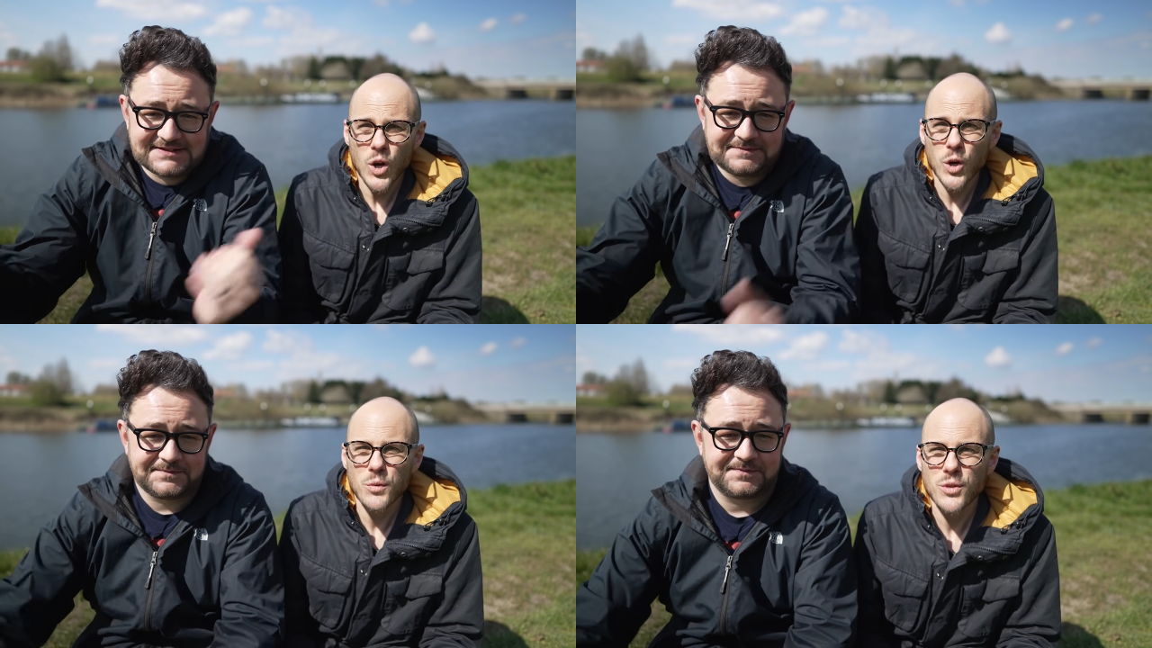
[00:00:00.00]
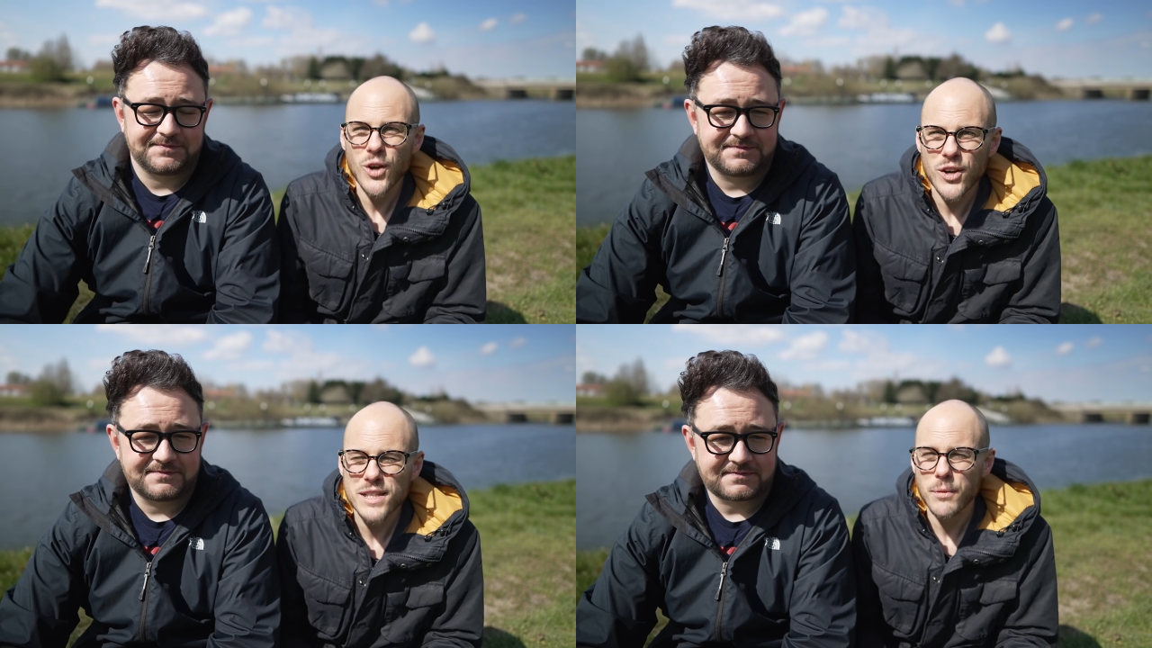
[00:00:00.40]
Speaker 1: Who
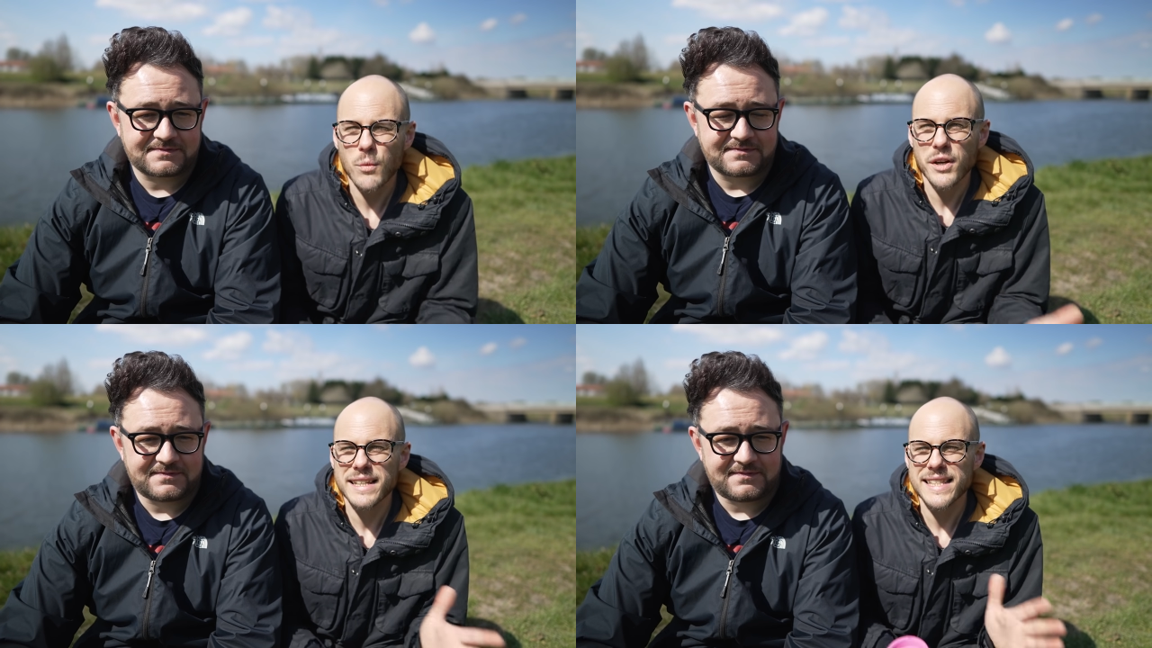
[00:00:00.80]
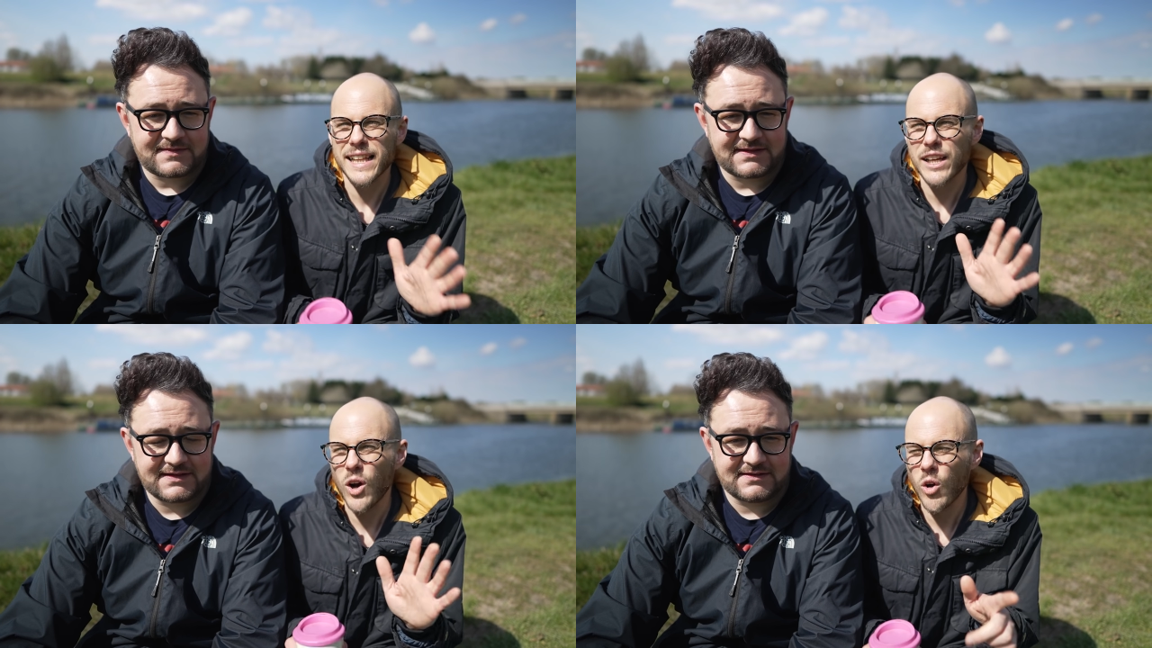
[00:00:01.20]
knows? But we're going to
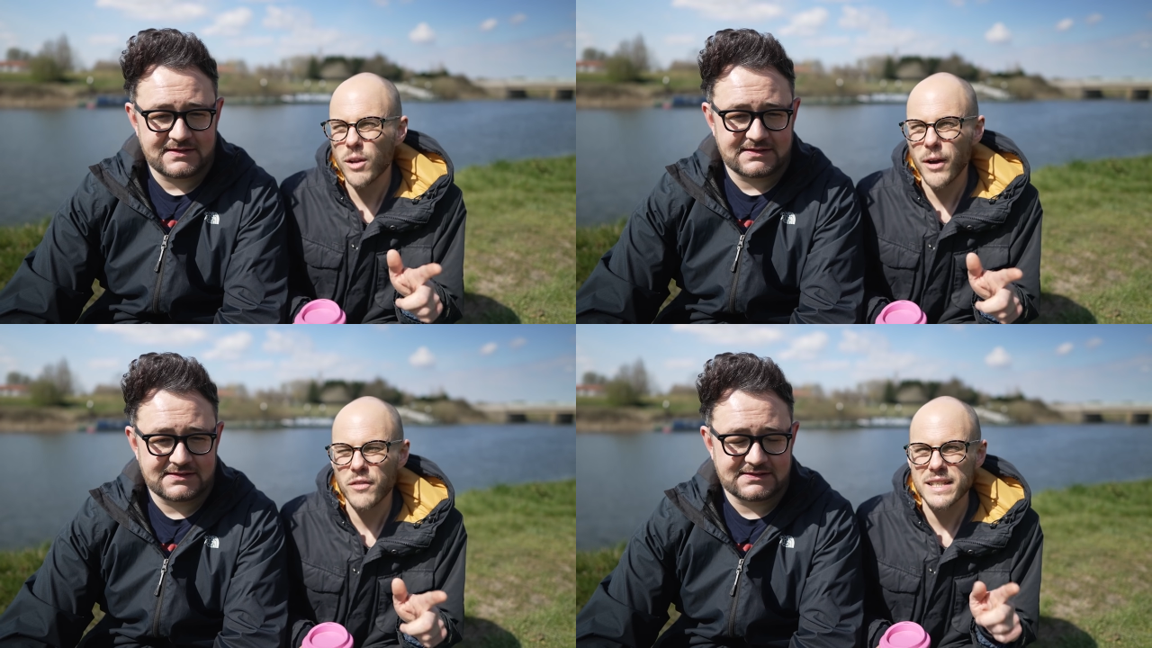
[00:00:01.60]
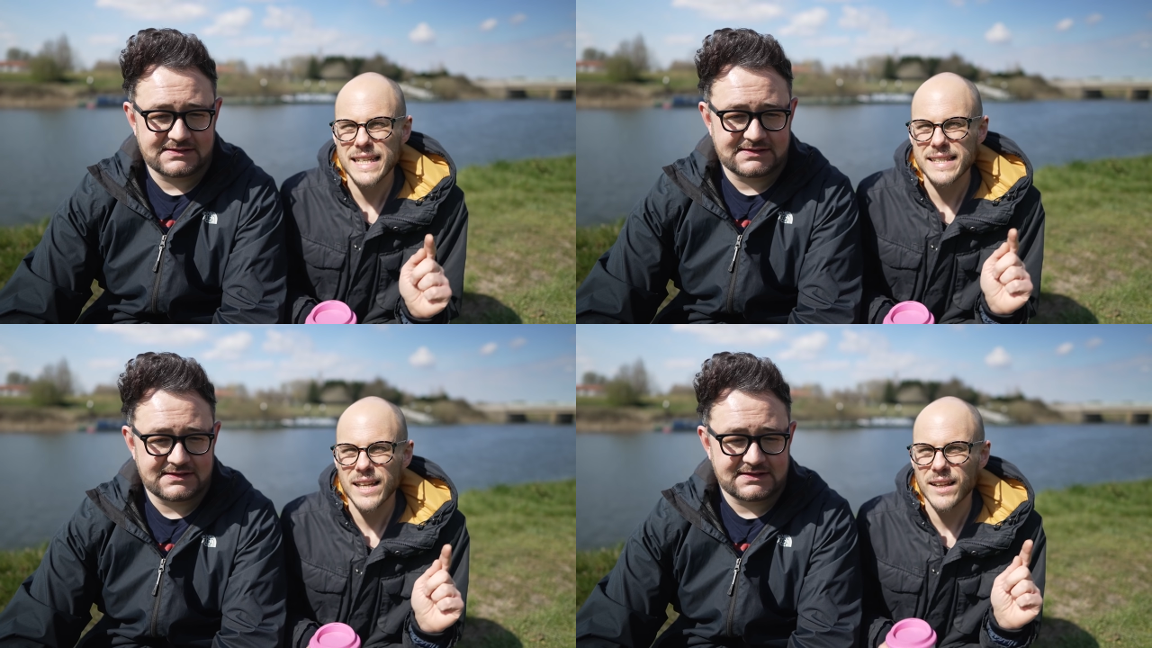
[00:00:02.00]
tell you all about the
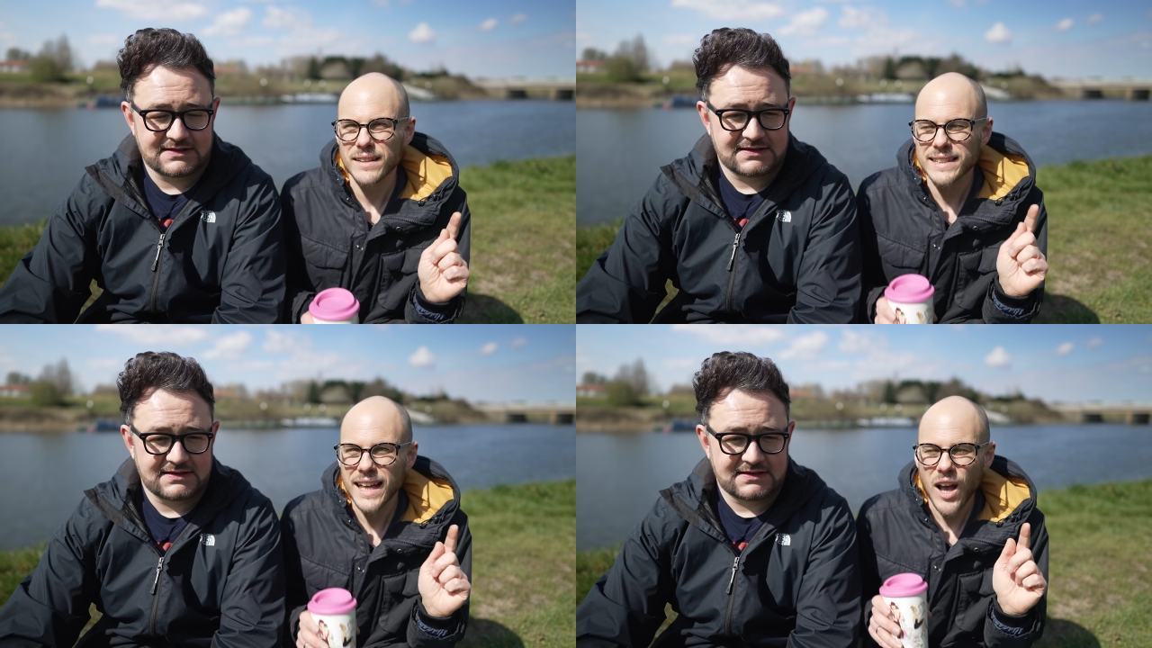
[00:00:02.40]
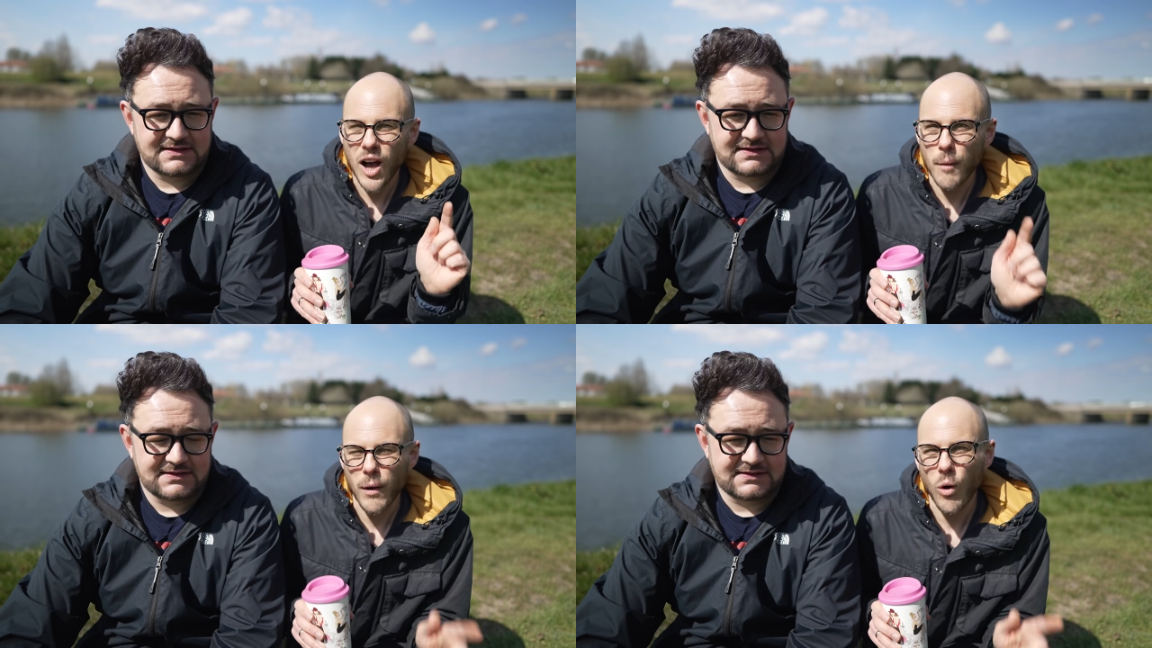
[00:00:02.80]
details
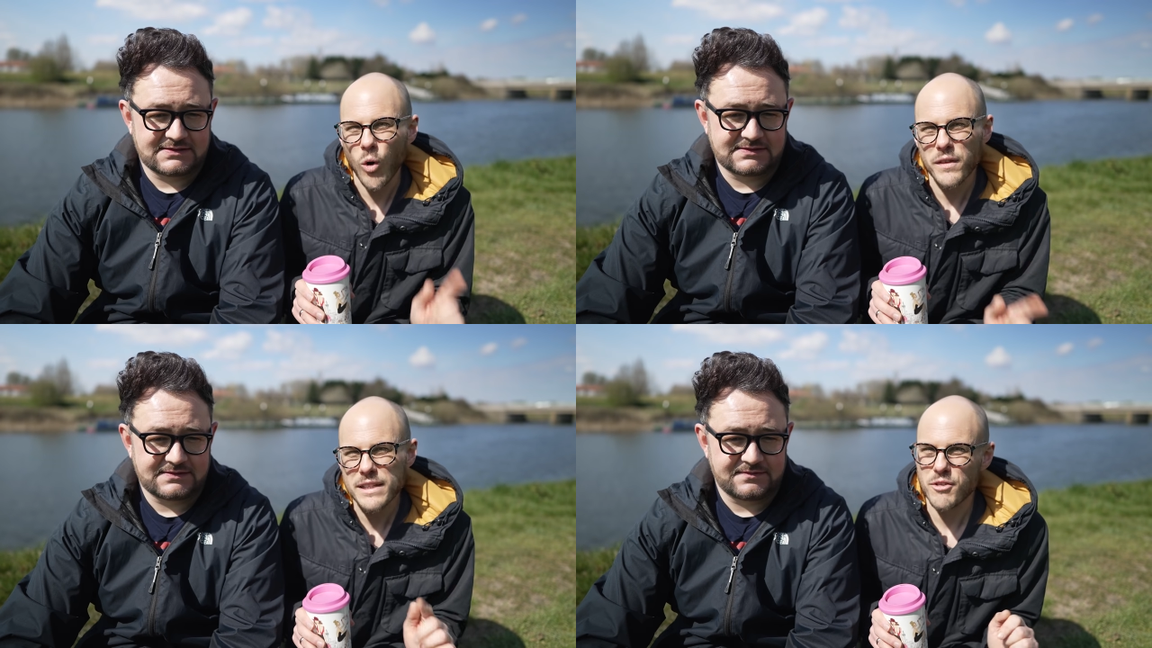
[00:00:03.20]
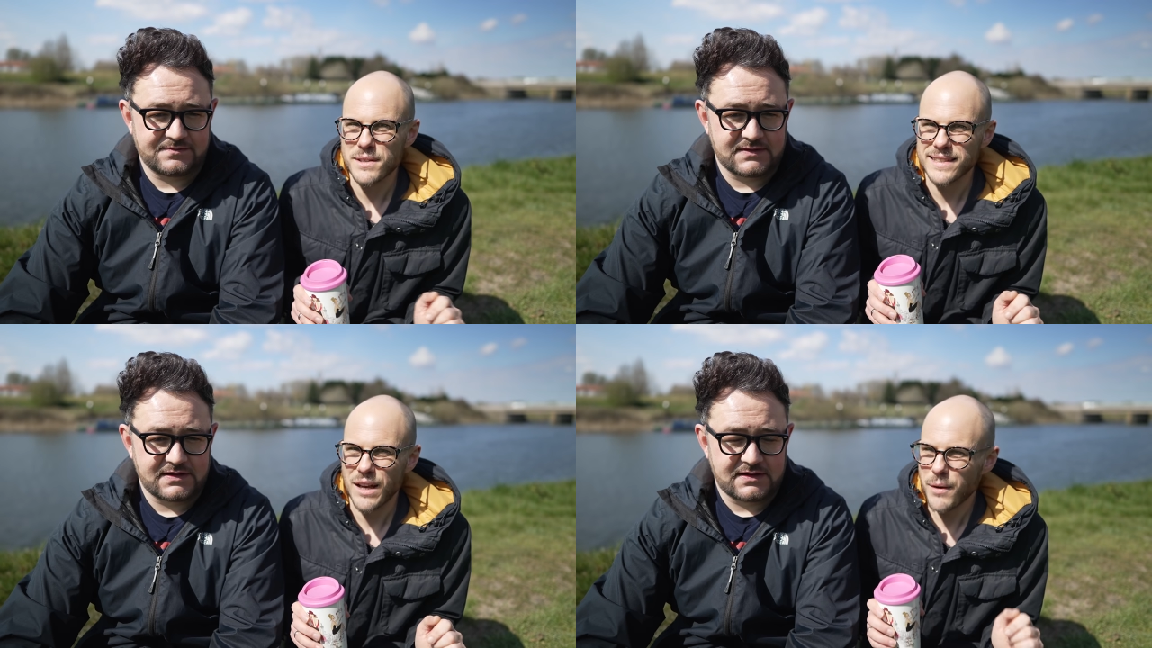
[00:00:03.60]
about all these
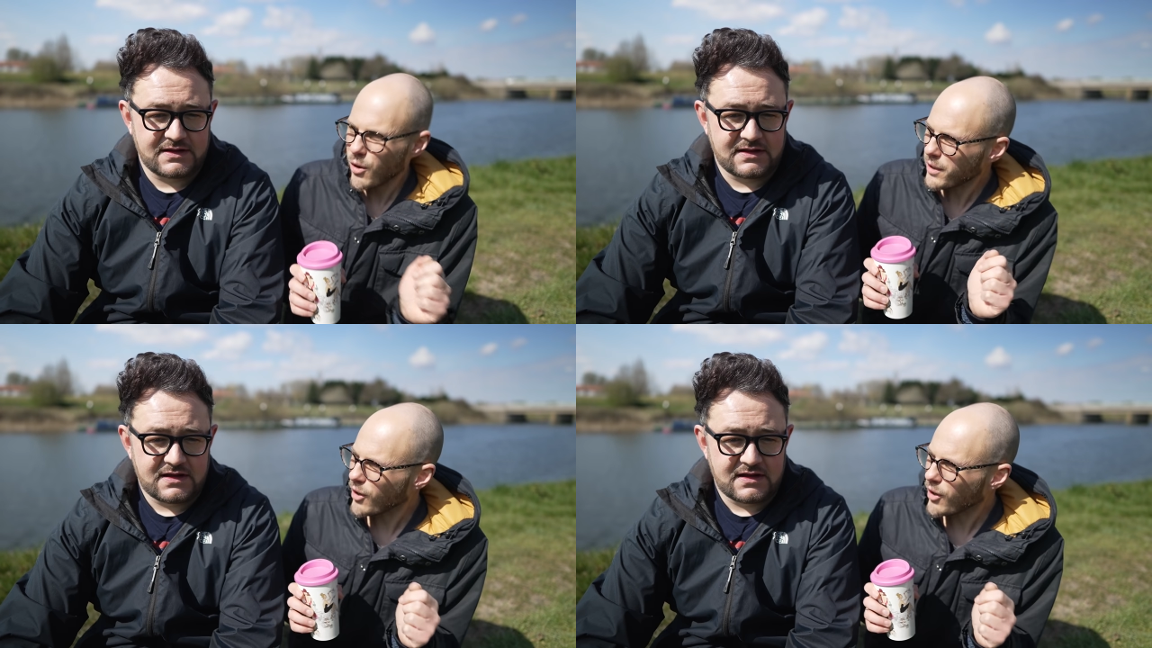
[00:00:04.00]
cruises that we're going